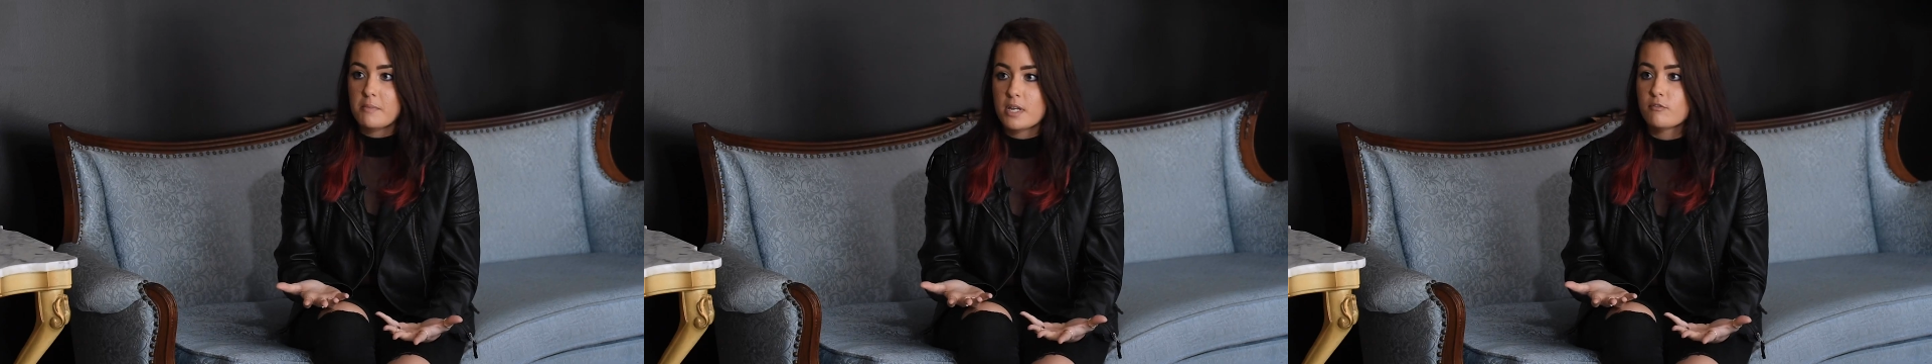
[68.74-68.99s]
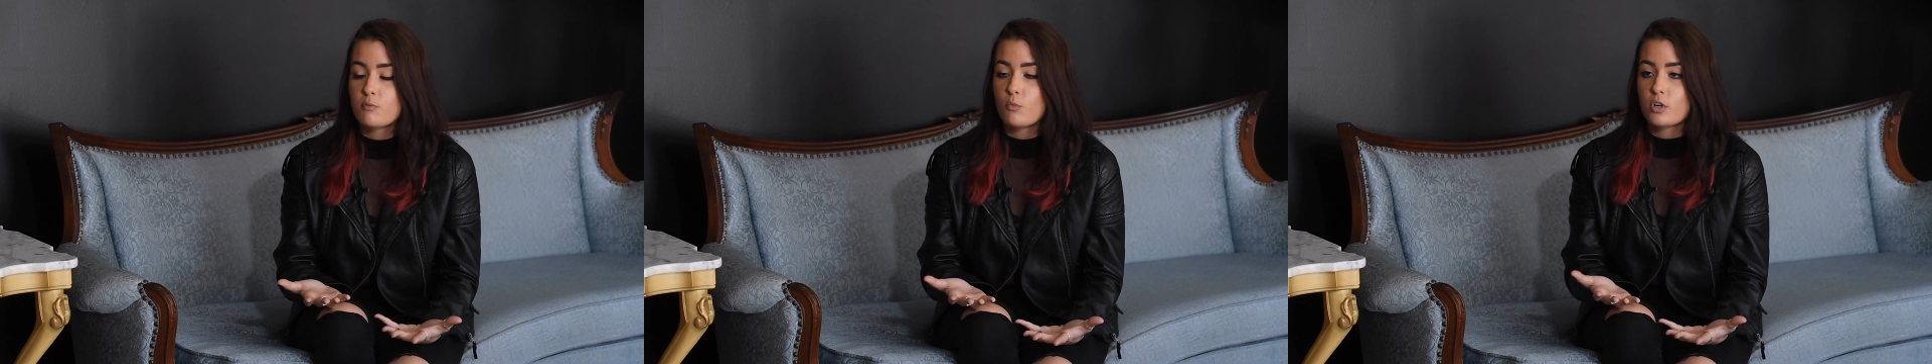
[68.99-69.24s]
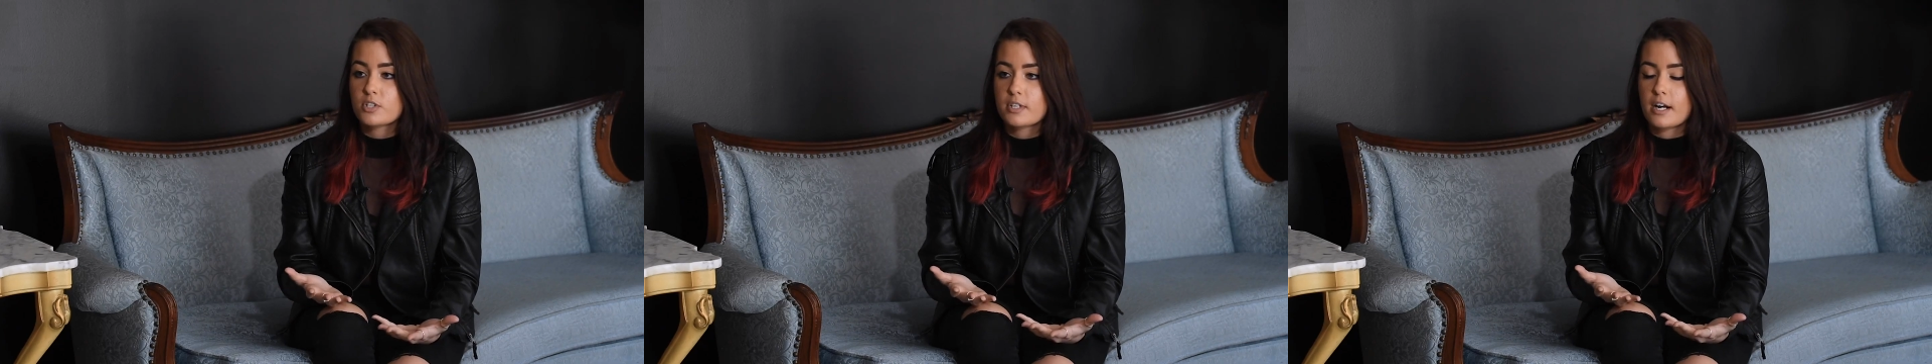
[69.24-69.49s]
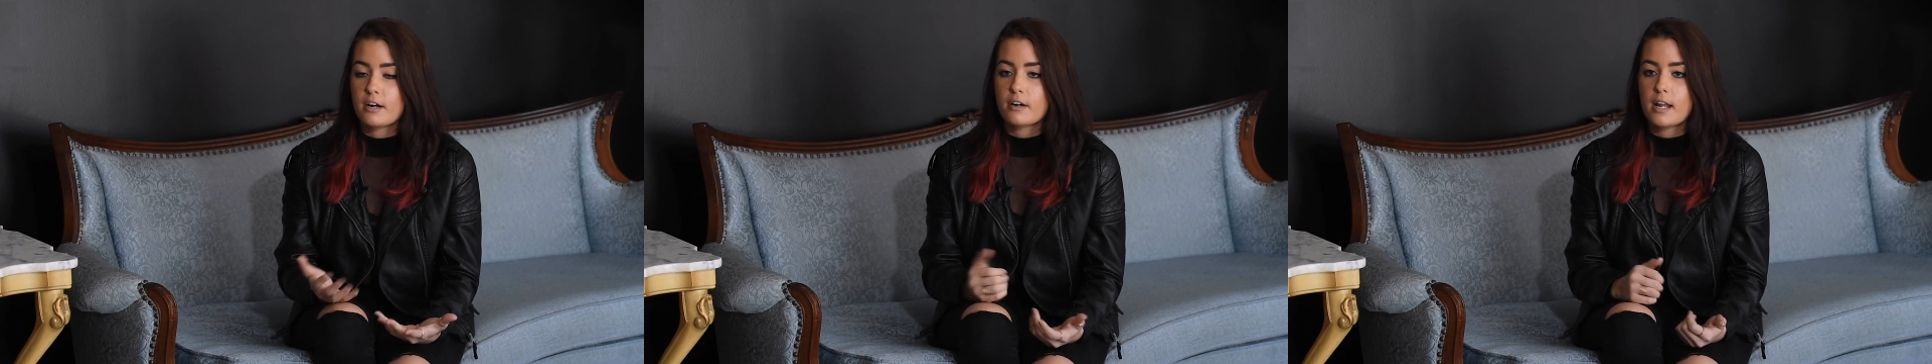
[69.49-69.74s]
me even more
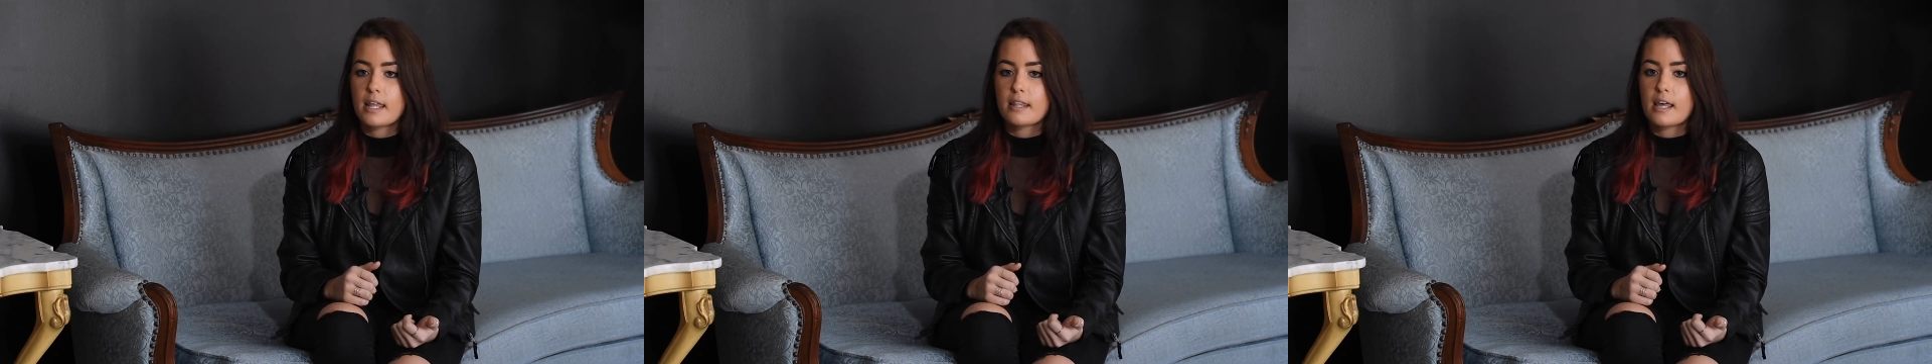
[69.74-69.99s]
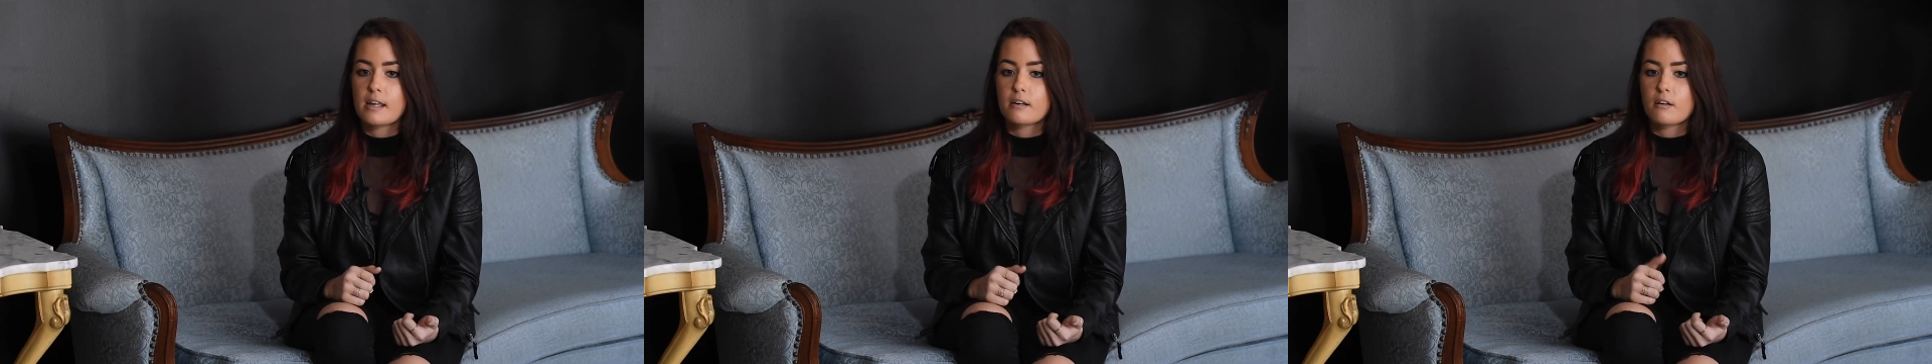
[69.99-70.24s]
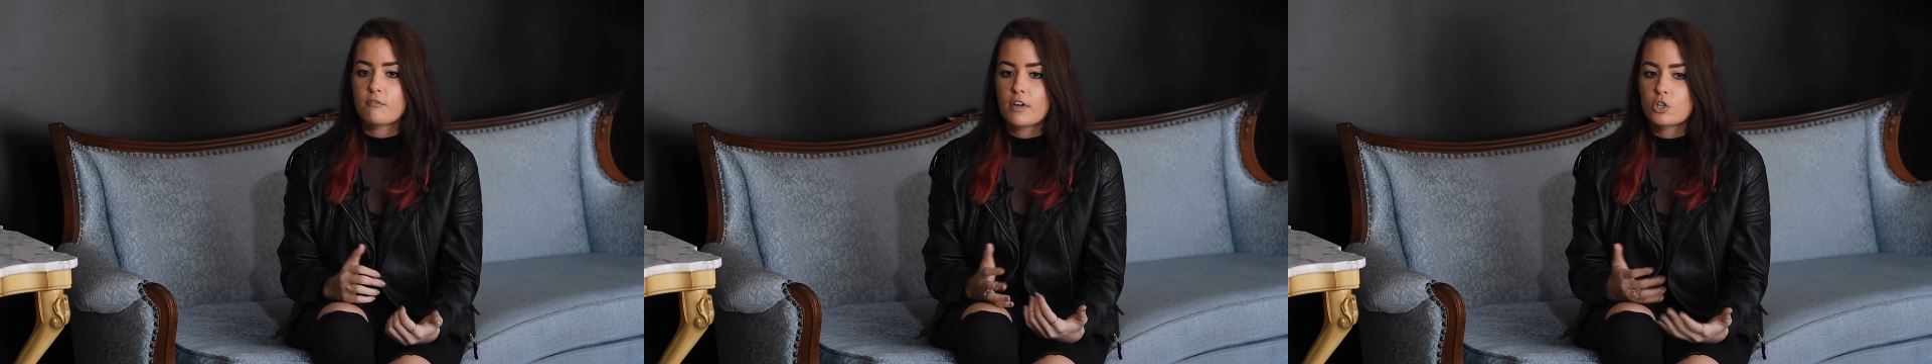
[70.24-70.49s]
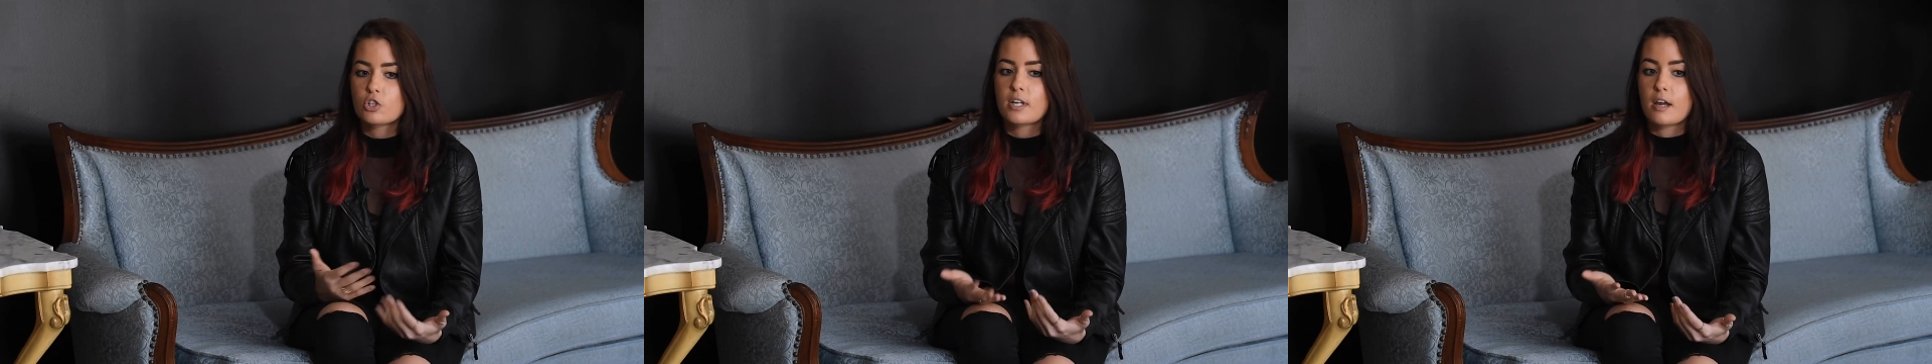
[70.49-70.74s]
scared. And then
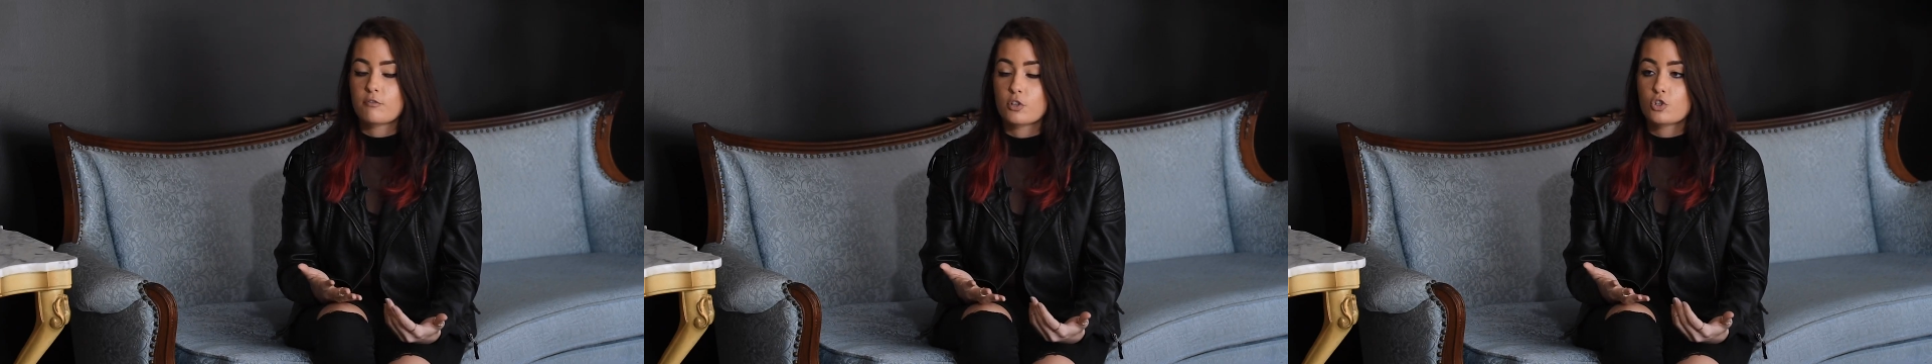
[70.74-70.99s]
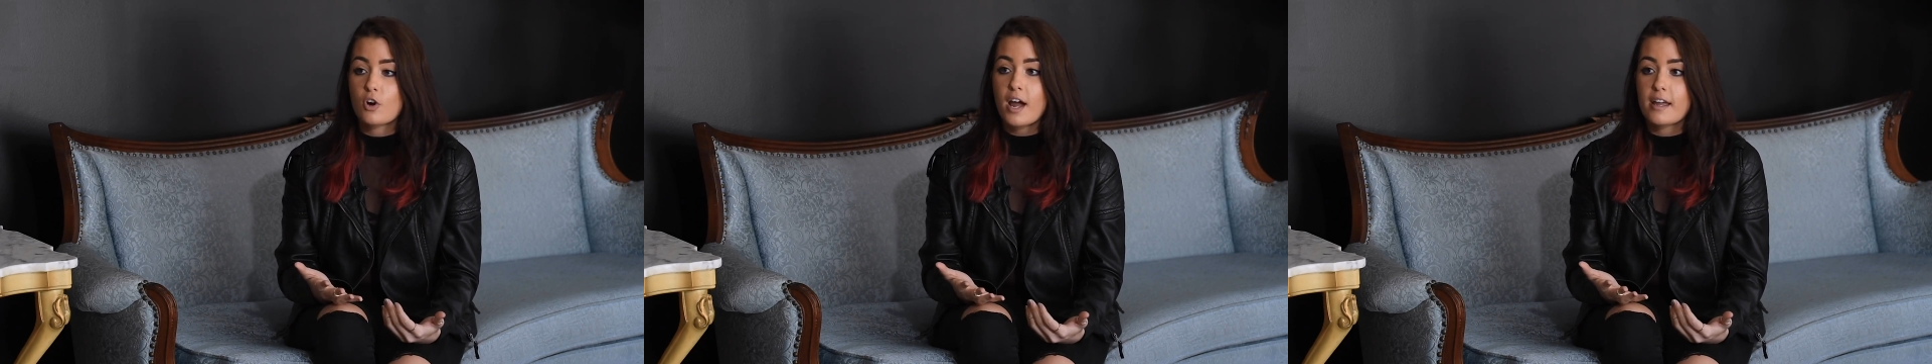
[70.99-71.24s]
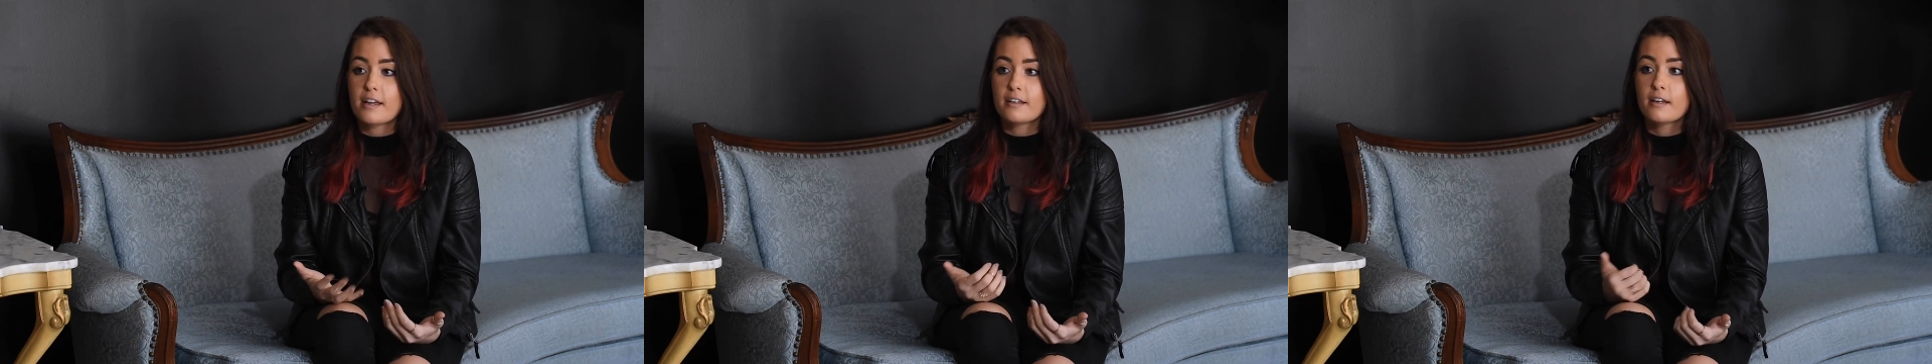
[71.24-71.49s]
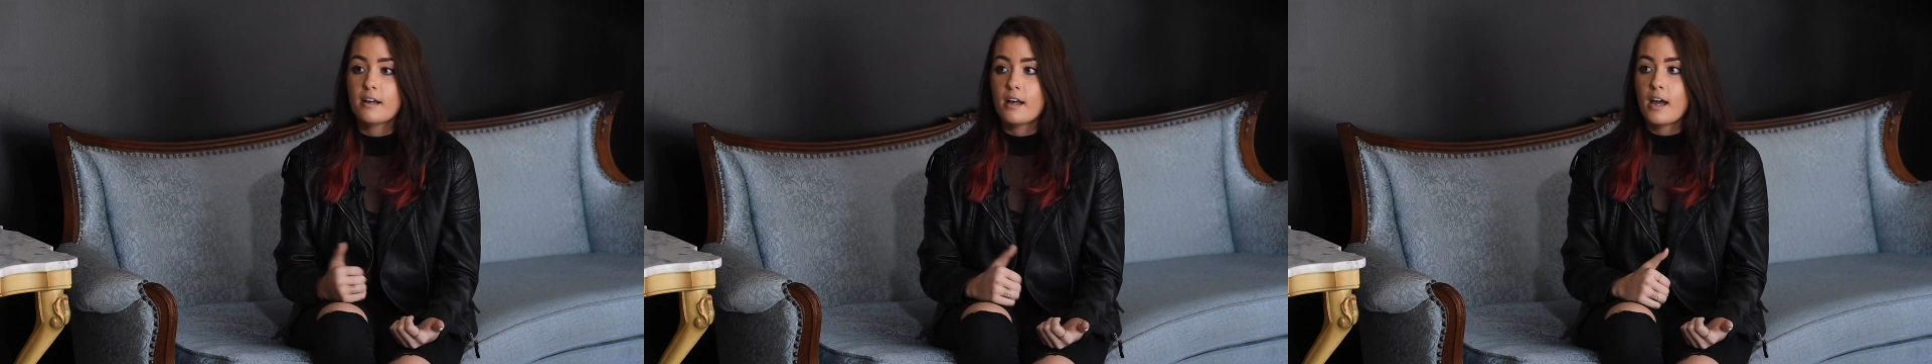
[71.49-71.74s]
eventually after trying,